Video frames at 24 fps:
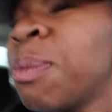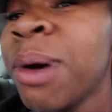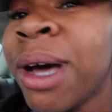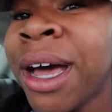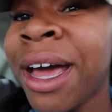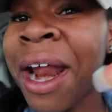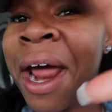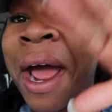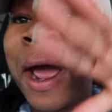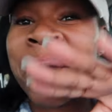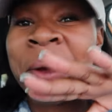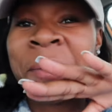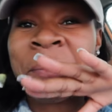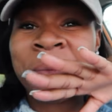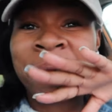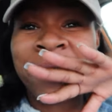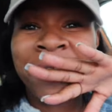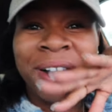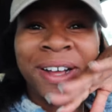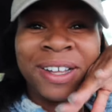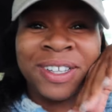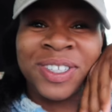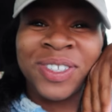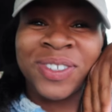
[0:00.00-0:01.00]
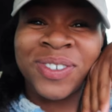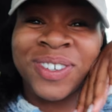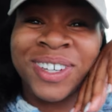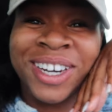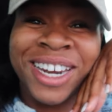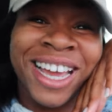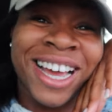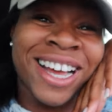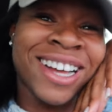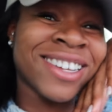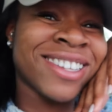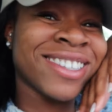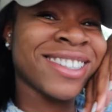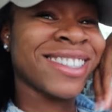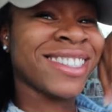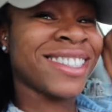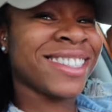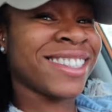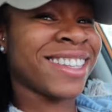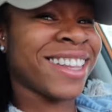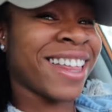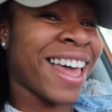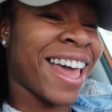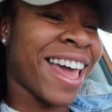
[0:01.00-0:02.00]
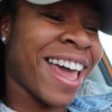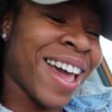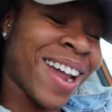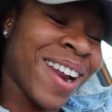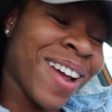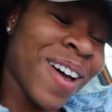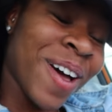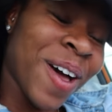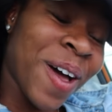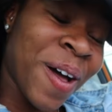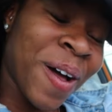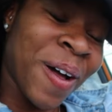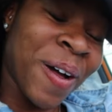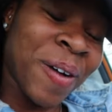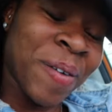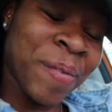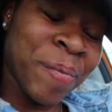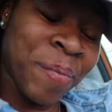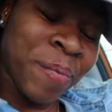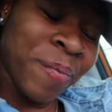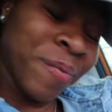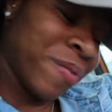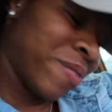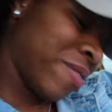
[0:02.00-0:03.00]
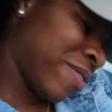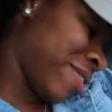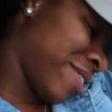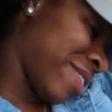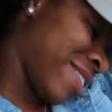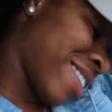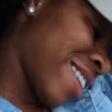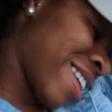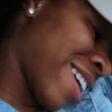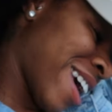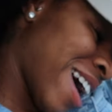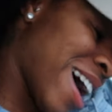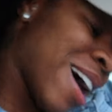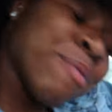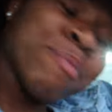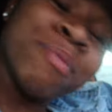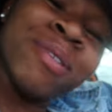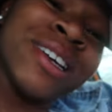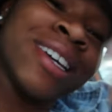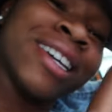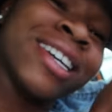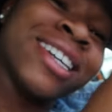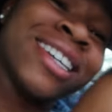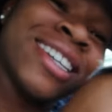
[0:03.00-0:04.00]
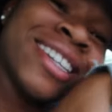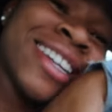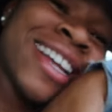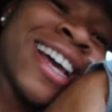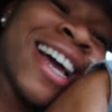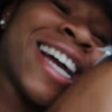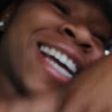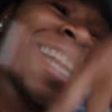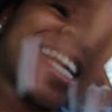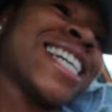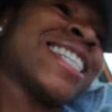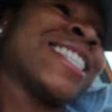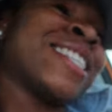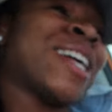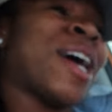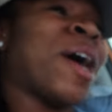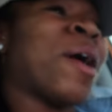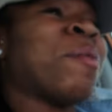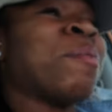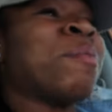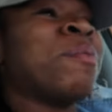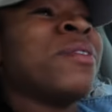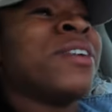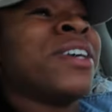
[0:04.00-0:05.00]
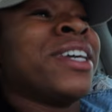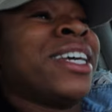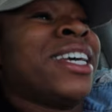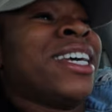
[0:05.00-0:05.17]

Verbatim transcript: but i am proud to announce that um i mean i guess i'm